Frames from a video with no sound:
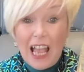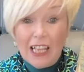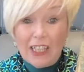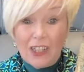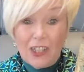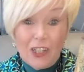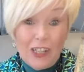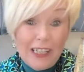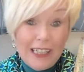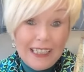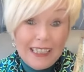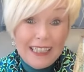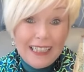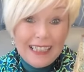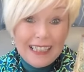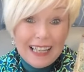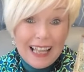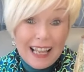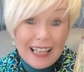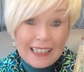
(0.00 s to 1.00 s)
a
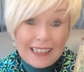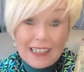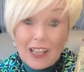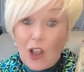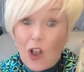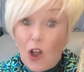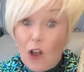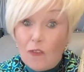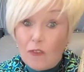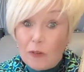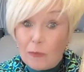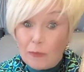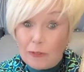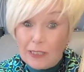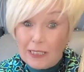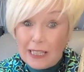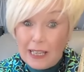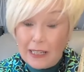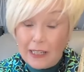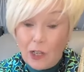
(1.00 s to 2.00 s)
cheeky glass of
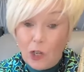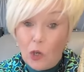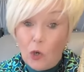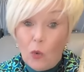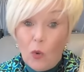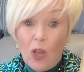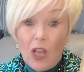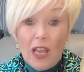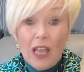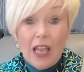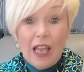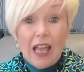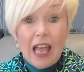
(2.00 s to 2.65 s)
Prosecco.